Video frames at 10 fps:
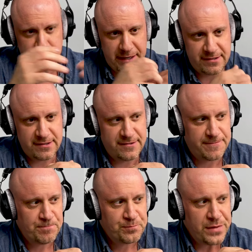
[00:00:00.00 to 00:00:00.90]

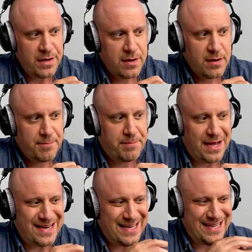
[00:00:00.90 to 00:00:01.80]
places,
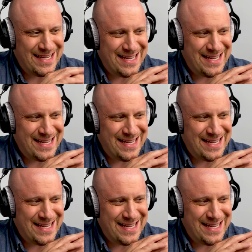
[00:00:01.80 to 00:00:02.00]
but